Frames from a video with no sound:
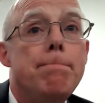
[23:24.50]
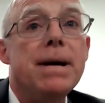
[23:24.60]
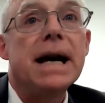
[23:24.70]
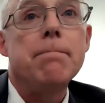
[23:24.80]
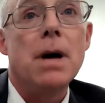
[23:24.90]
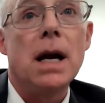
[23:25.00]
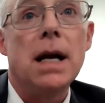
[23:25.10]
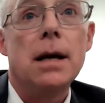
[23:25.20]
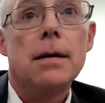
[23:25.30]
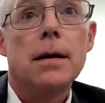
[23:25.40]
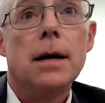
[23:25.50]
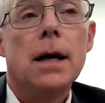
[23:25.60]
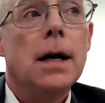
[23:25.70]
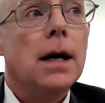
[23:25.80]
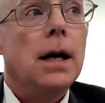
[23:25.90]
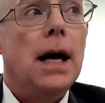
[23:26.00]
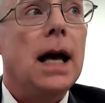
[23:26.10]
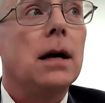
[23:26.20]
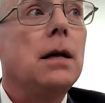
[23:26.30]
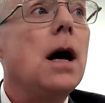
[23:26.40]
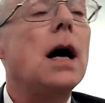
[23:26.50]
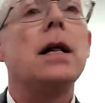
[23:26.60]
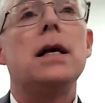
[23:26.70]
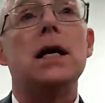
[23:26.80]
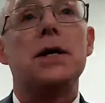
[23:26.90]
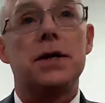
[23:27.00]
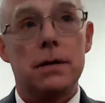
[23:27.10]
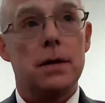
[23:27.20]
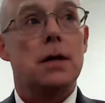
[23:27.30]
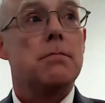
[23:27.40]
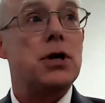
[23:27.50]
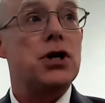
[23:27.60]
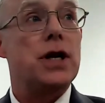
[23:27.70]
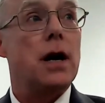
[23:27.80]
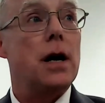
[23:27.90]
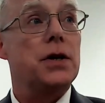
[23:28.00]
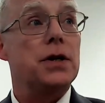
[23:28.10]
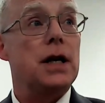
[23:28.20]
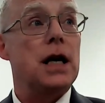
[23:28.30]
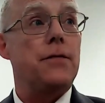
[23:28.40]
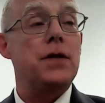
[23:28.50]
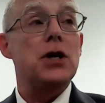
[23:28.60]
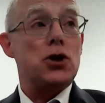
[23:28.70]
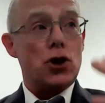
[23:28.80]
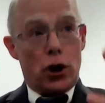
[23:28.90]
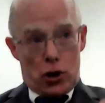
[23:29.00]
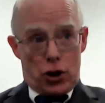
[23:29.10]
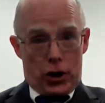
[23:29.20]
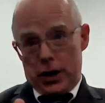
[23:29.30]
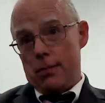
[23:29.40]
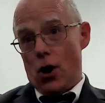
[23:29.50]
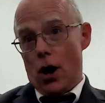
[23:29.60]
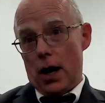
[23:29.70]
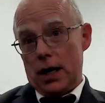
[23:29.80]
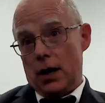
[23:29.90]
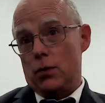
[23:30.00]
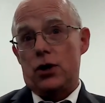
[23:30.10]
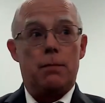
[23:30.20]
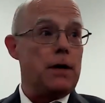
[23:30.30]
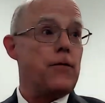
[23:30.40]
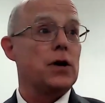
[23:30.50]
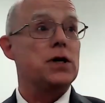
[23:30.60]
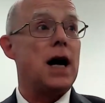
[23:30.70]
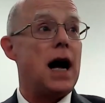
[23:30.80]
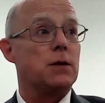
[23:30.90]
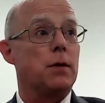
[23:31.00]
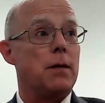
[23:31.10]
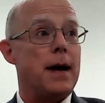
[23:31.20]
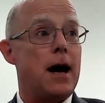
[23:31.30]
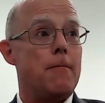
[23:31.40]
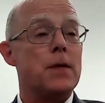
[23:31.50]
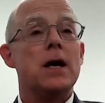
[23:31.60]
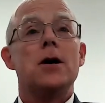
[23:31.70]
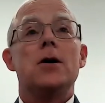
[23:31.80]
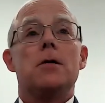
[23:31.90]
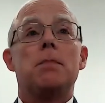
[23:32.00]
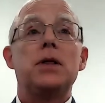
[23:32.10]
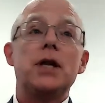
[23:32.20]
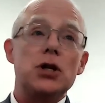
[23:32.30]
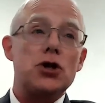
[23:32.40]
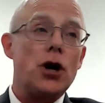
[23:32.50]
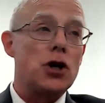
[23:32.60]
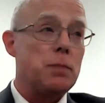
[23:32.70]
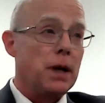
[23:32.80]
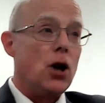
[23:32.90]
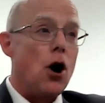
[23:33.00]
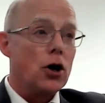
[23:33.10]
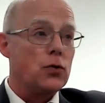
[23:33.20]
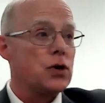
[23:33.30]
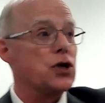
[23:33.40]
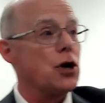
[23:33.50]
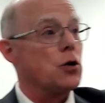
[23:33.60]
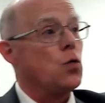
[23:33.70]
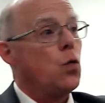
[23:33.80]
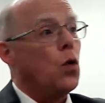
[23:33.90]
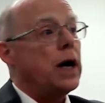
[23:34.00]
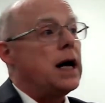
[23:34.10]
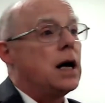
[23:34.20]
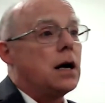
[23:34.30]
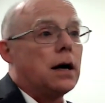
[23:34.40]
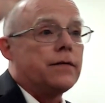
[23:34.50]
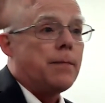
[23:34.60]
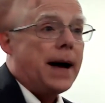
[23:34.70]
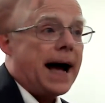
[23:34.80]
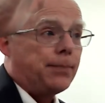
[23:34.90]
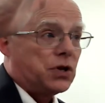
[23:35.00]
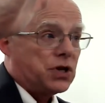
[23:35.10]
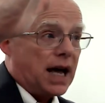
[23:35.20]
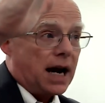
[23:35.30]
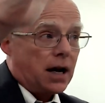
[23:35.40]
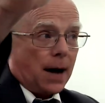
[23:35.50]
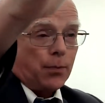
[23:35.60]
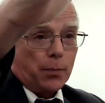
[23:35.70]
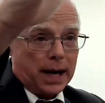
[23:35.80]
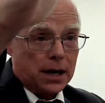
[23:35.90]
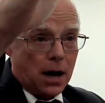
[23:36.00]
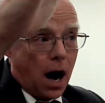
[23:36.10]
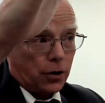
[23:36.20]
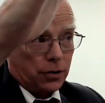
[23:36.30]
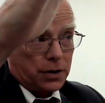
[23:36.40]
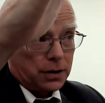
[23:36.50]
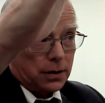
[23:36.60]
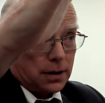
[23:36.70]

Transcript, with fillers: big money, and a lot of these missionaries, if this church took them on, it was going to be for a sizable amount. But this church belonged to a certain wing of the Baptists that had a couple pet doctrines.